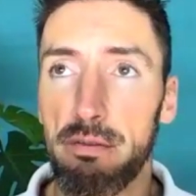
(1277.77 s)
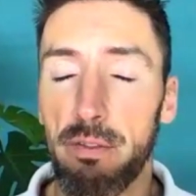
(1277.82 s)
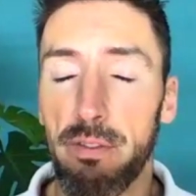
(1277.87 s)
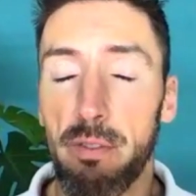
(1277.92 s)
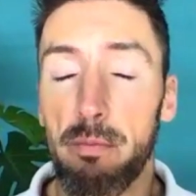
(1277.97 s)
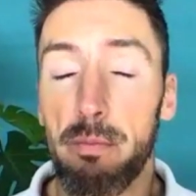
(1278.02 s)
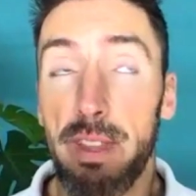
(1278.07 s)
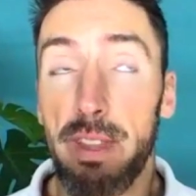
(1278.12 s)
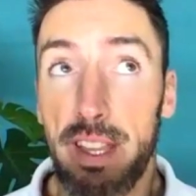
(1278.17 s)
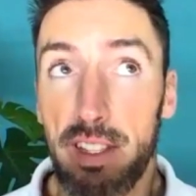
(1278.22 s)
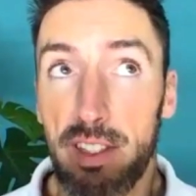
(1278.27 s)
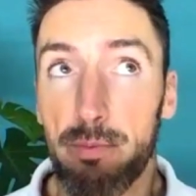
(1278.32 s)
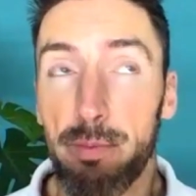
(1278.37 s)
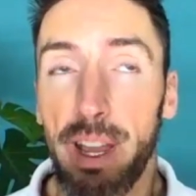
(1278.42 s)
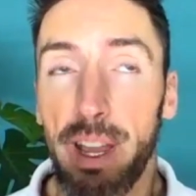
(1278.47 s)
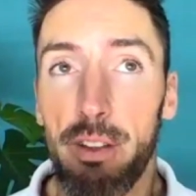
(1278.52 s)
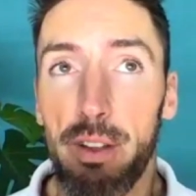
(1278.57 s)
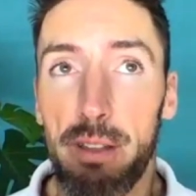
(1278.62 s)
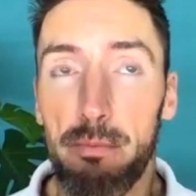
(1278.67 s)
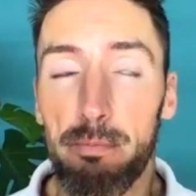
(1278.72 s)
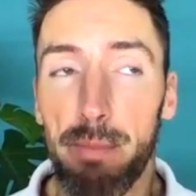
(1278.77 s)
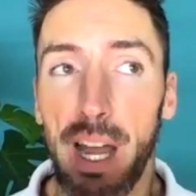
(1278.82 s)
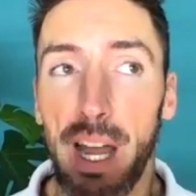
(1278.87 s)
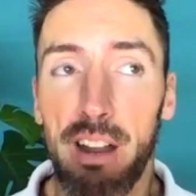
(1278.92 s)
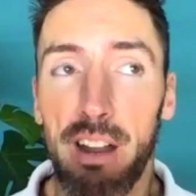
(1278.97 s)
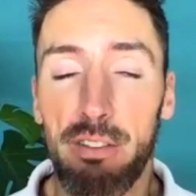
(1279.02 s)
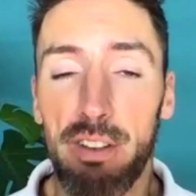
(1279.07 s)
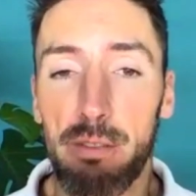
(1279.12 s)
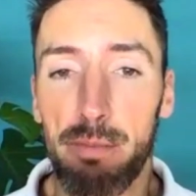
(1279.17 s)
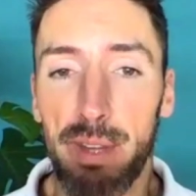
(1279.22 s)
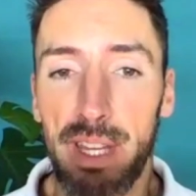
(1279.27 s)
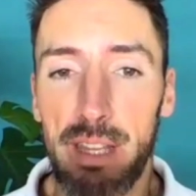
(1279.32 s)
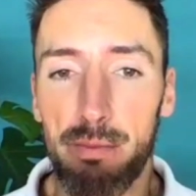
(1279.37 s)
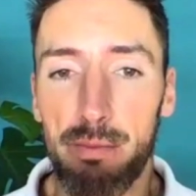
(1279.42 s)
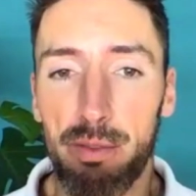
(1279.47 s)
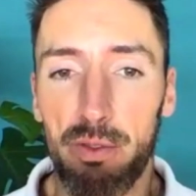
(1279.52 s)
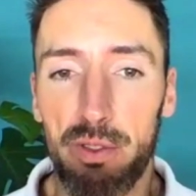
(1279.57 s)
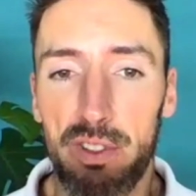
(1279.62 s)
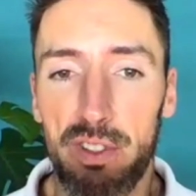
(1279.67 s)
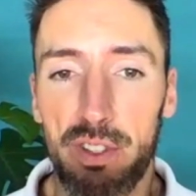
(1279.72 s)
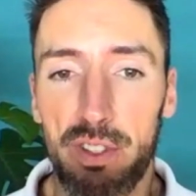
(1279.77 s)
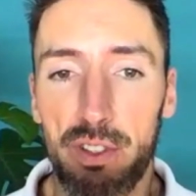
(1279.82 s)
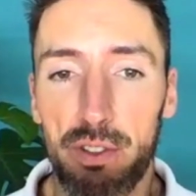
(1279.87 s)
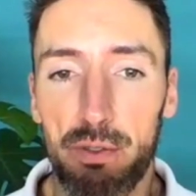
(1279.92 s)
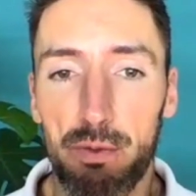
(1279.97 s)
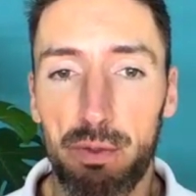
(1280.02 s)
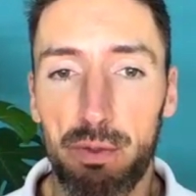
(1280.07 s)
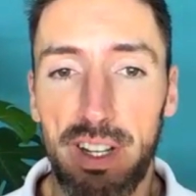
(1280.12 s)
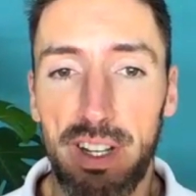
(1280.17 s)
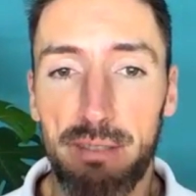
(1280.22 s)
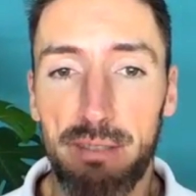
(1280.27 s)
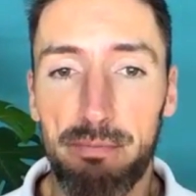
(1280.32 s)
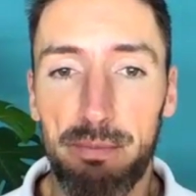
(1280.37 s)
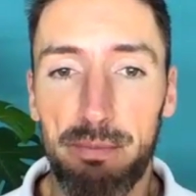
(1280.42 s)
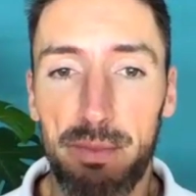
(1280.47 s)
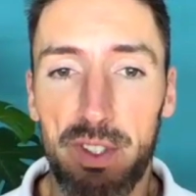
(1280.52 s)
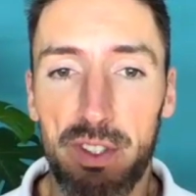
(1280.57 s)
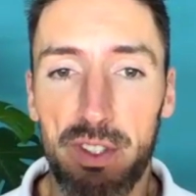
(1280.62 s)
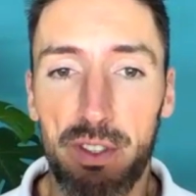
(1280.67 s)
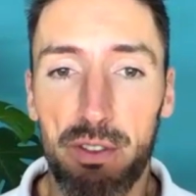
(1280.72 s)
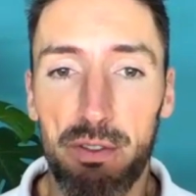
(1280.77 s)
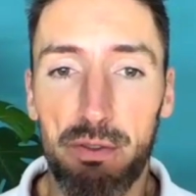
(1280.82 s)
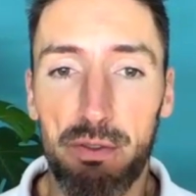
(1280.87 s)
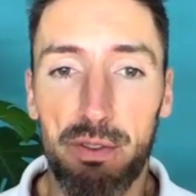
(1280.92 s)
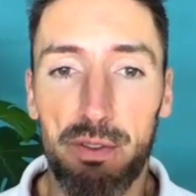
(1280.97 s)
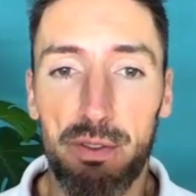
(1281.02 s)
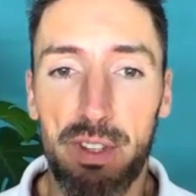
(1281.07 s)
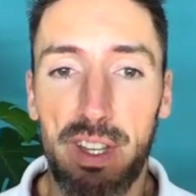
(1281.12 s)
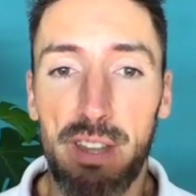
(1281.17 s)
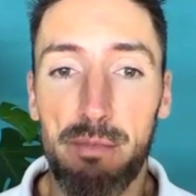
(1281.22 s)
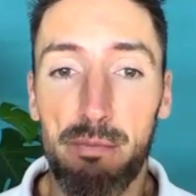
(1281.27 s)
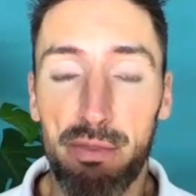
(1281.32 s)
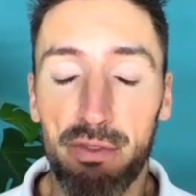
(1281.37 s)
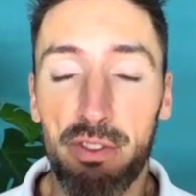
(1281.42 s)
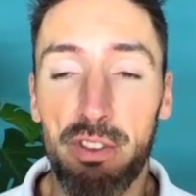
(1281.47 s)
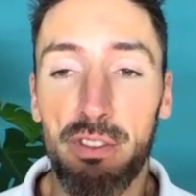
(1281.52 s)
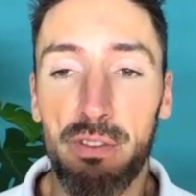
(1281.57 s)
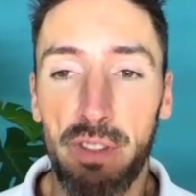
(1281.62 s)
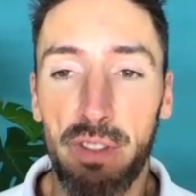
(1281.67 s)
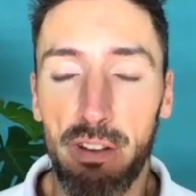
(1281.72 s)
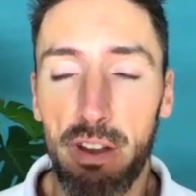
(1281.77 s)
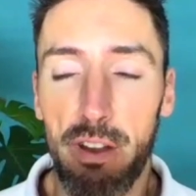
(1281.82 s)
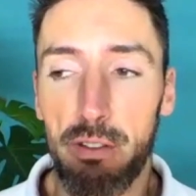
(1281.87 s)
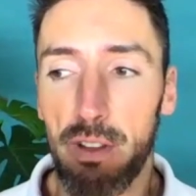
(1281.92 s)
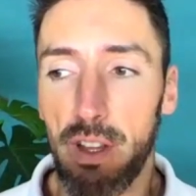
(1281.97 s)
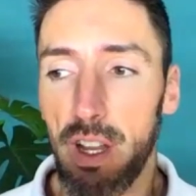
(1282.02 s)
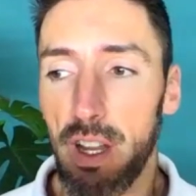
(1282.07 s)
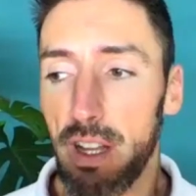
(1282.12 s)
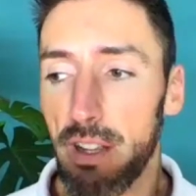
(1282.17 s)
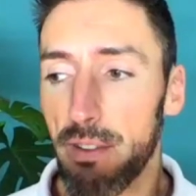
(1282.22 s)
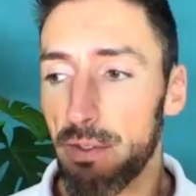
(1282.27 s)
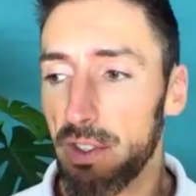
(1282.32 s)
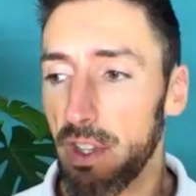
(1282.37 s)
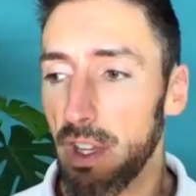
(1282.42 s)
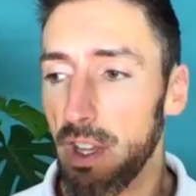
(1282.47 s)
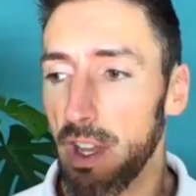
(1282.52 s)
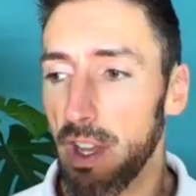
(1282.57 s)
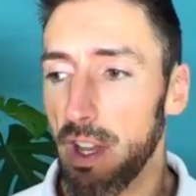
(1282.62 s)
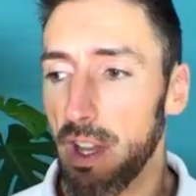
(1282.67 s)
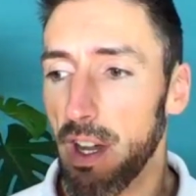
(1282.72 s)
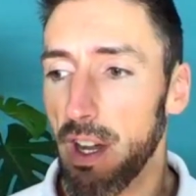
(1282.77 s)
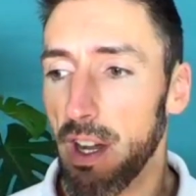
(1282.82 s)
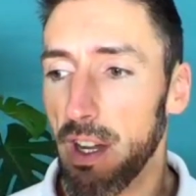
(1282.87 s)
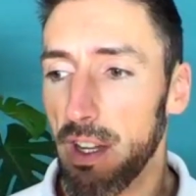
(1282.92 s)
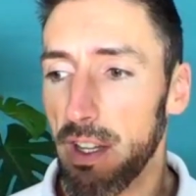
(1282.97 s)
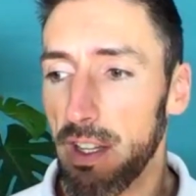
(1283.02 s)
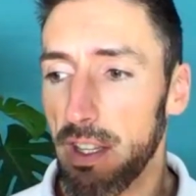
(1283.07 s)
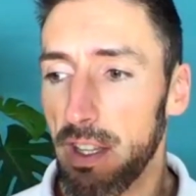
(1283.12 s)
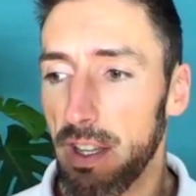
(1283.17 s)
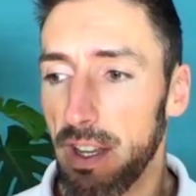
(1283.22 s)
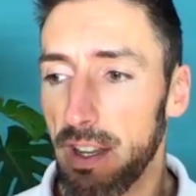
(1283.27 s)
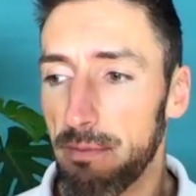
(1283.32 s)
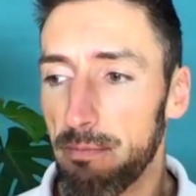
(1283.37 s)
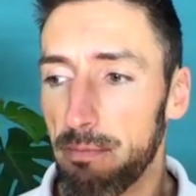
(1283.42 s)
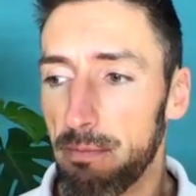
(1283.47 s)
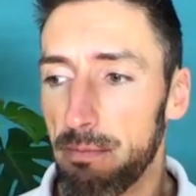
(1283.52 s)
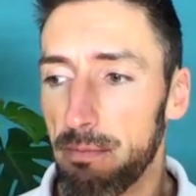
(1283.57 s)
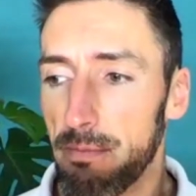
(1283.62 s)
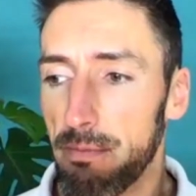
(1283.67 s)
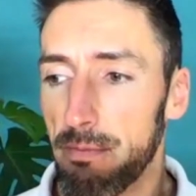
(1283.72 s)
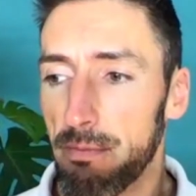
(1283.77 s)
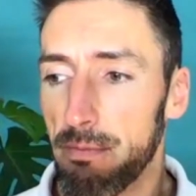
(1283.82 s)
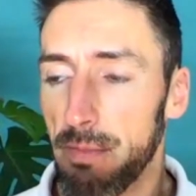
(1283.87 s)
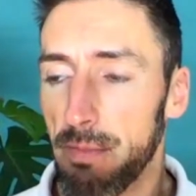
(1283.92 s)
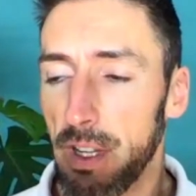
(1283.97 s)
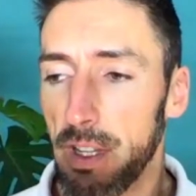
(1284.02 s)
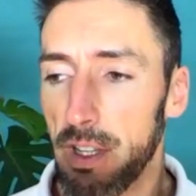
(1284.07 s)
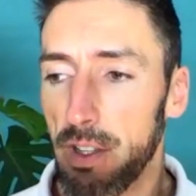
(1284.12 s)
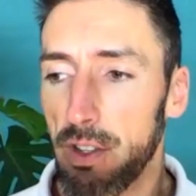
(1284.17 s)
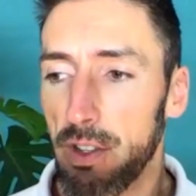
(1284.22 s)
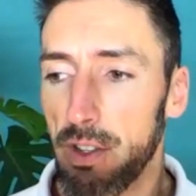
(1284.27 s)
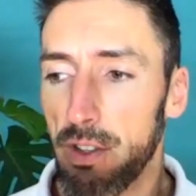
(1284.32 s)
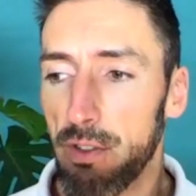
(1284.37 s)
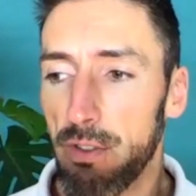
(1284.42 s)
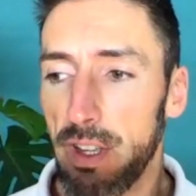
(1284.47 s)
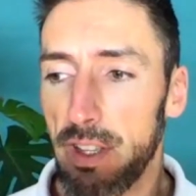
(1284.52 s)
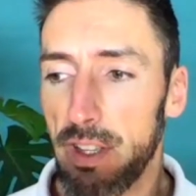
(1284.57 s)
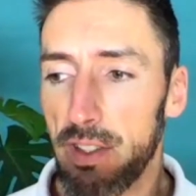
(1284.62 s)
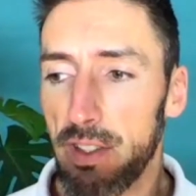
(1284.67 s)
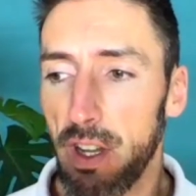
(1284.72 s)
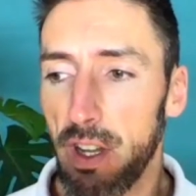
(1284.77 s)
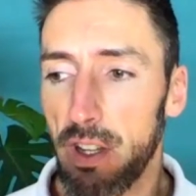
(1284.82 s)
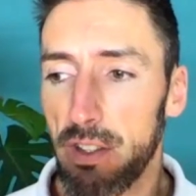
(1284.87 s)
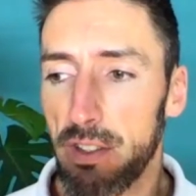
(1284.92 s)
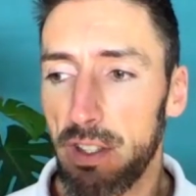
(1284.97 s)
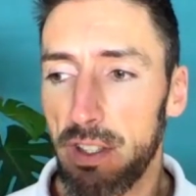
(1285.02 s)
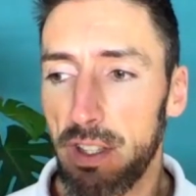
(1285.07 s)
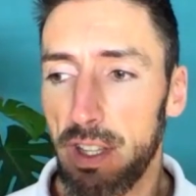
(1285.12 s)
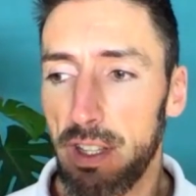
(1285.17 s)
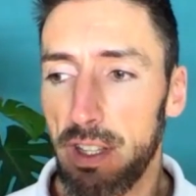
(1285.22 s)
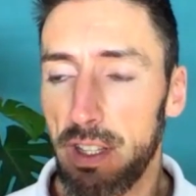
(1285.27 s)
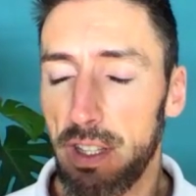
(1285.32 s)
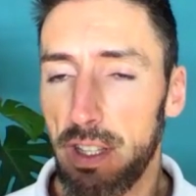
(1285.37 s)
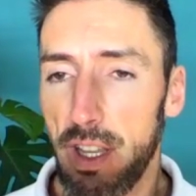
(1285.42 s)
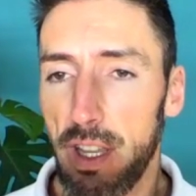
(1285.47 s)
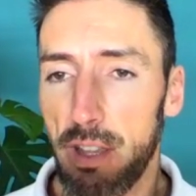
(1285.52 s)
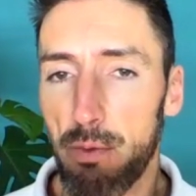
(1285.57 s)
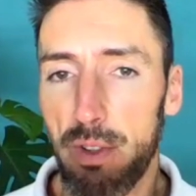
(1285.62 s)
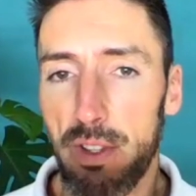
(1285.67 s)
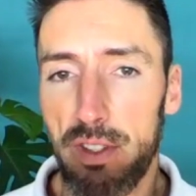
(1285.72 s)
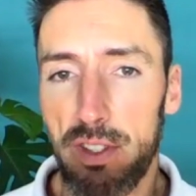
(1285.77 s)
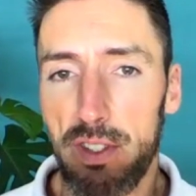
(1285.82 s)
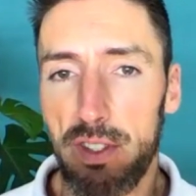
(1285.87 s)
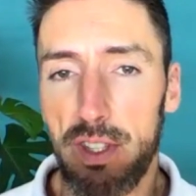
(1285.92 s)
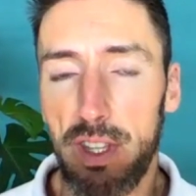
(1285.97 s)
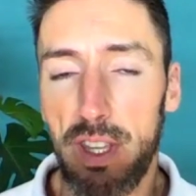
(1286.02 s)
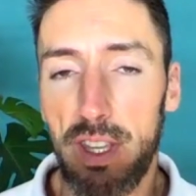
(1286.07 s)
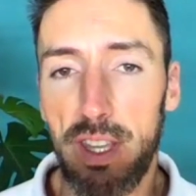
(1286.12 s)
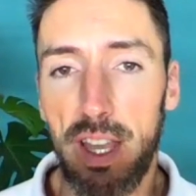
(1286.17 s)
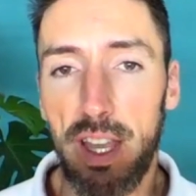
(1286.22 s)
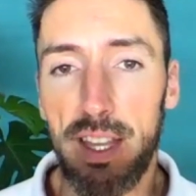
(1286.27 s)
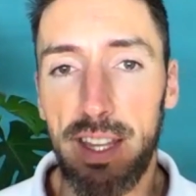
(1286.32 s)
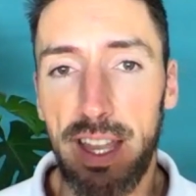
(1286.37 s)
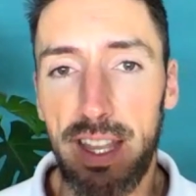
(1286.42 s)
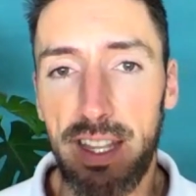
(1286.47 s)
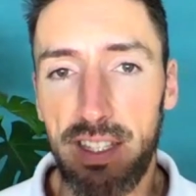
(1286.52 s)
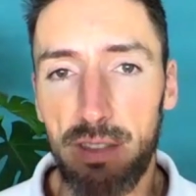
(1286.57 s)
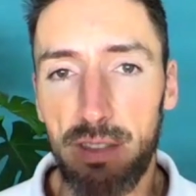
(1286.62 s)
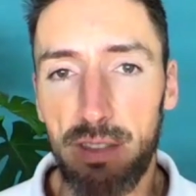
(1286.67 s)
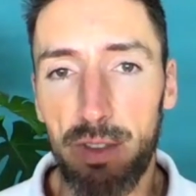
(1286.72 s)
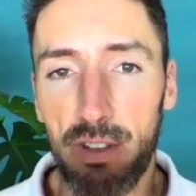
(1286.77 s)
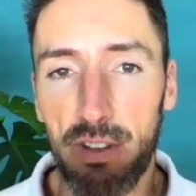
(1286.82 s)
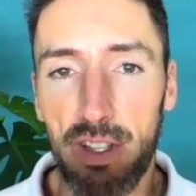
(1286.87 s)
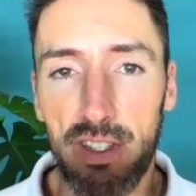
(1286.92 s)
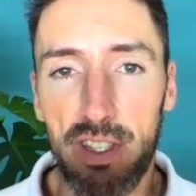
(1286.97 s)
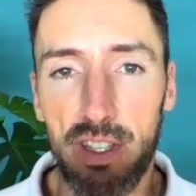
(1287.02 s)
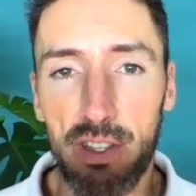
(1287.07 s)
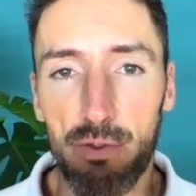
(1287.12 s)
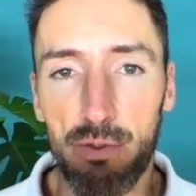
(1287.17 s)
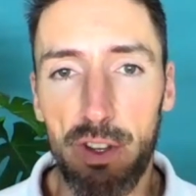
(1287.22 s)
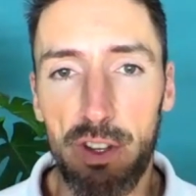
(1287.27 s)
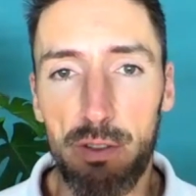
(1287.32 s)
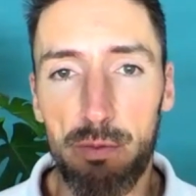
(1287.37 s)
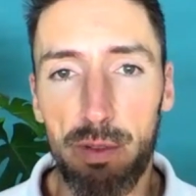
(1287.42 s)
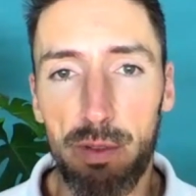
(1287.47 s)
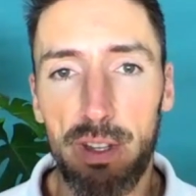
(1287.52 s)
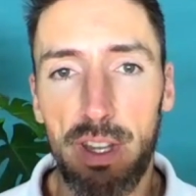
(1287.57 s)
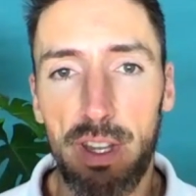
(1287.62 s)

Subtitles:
For me, it's about empowering people to improve their own lives. My career started it was the Innate Immunity Group